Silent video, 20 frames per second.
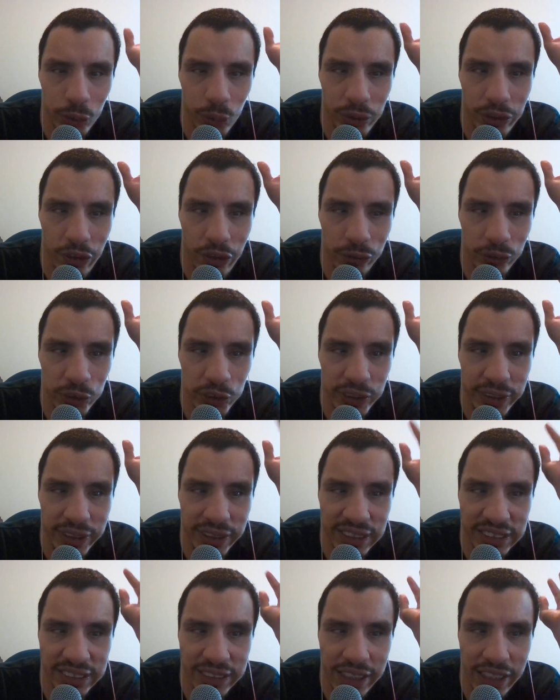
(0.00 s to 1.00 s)
one of those
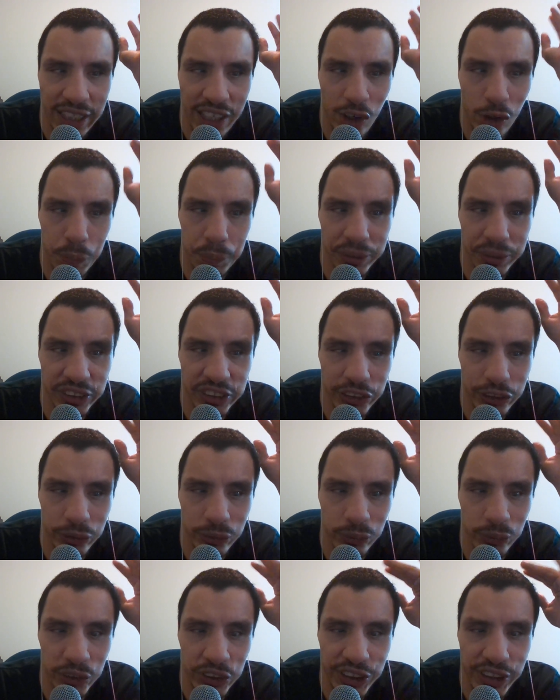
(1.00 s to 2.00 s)
things that help us
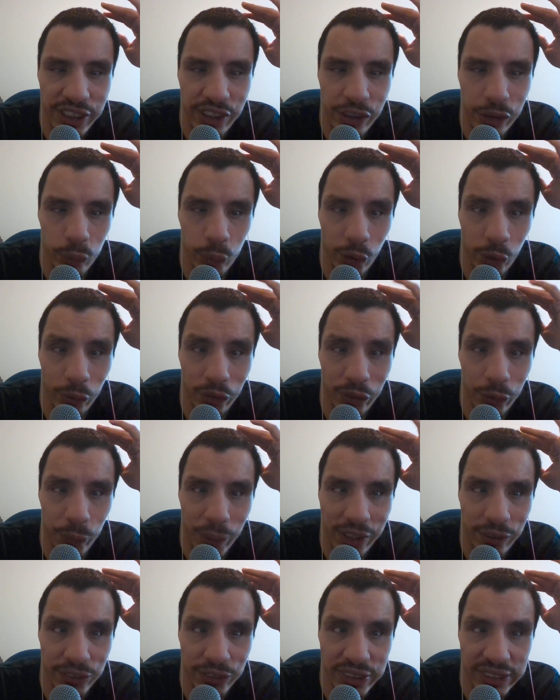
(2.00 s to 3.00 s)
to see the world
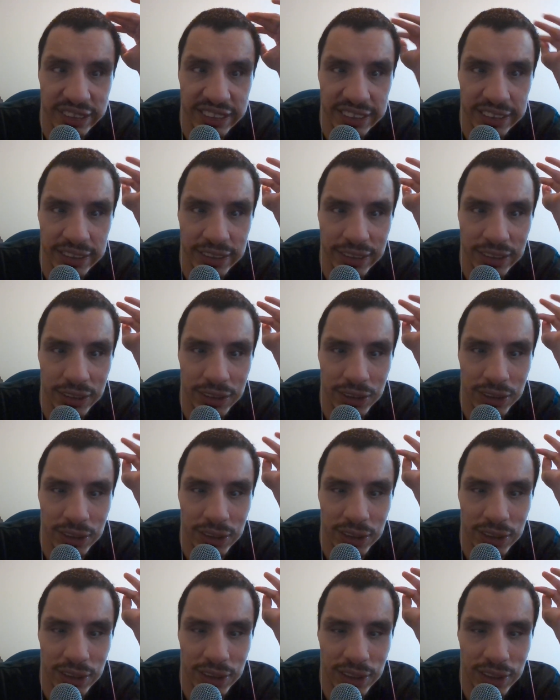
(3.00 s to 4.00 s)
around us.
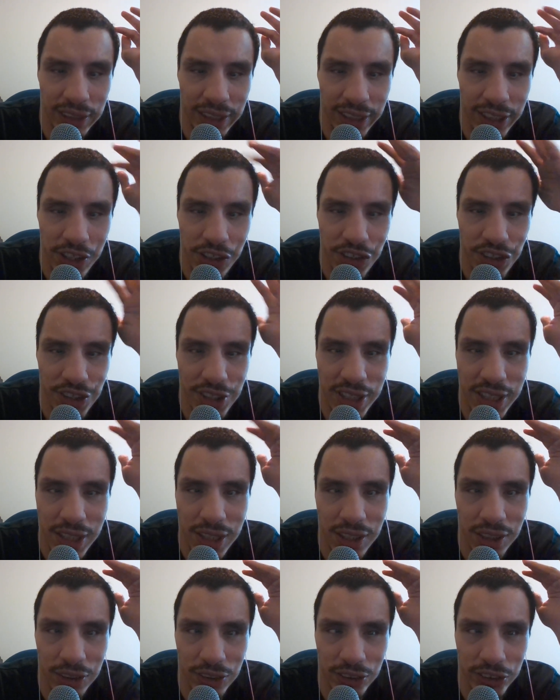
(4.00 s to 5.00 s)
And
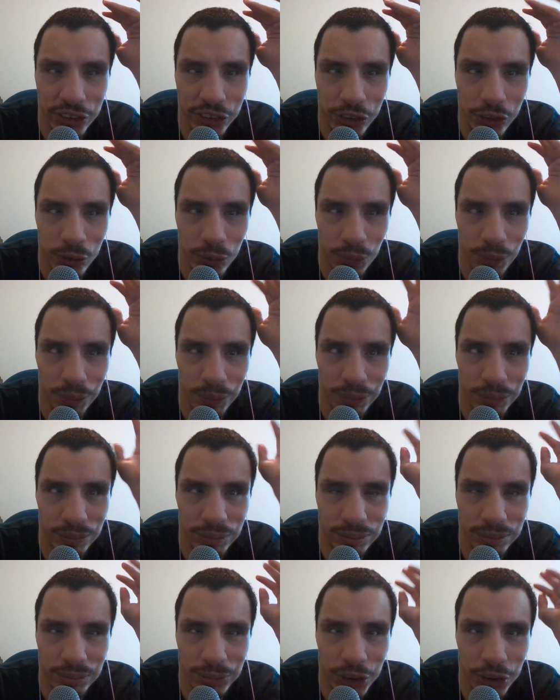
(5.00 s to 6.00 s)
yeah, so
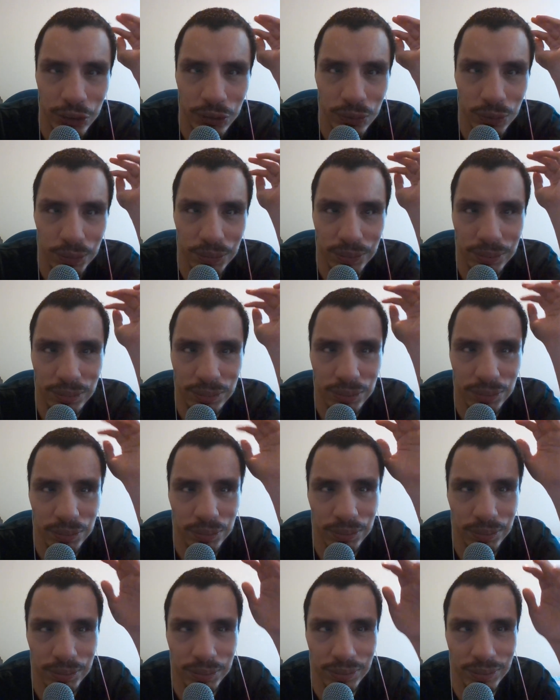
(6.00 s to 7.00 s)

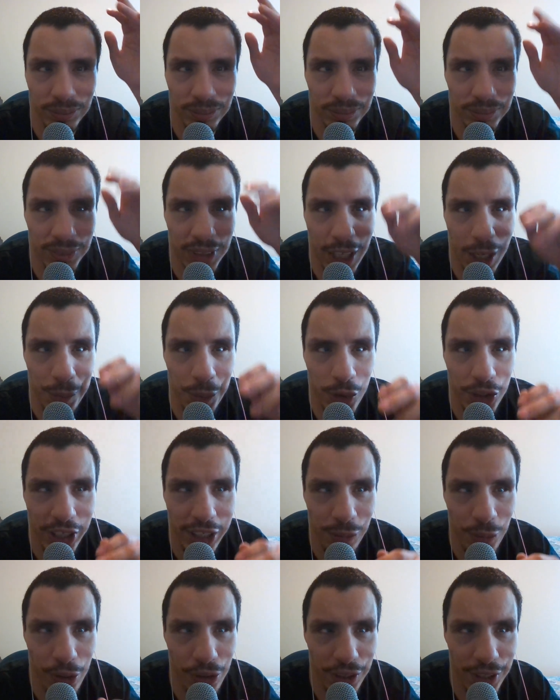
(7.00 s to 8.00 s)
I'm
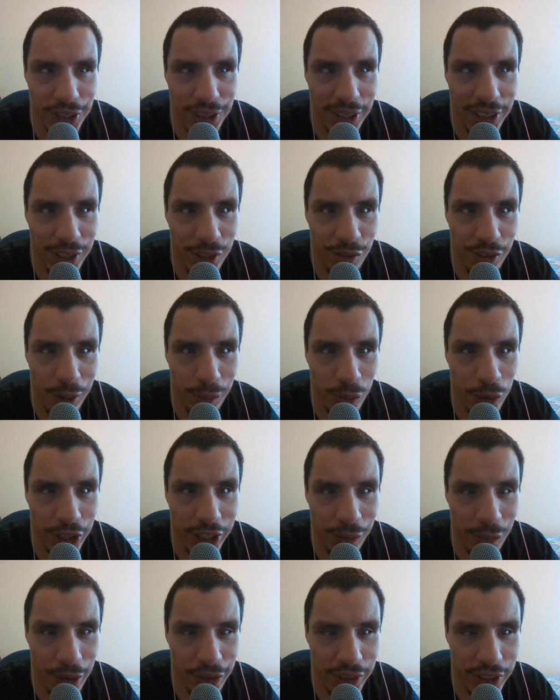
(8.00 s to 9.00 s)
okay with it, and if I'm
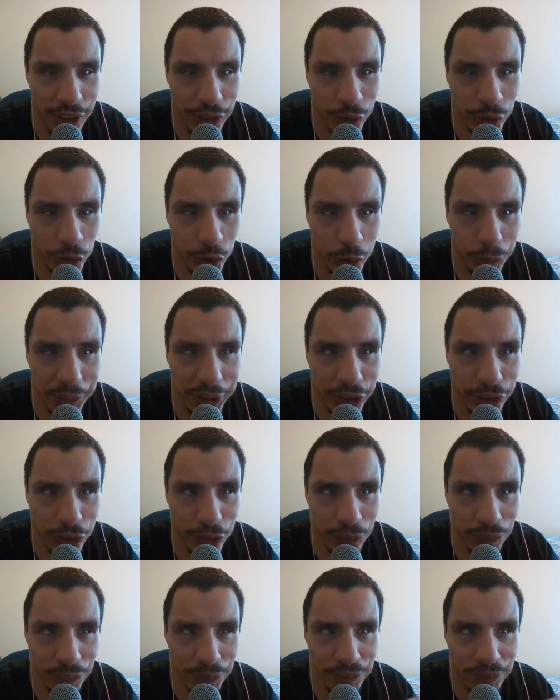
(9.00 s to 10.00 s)
okay with it, you should be too.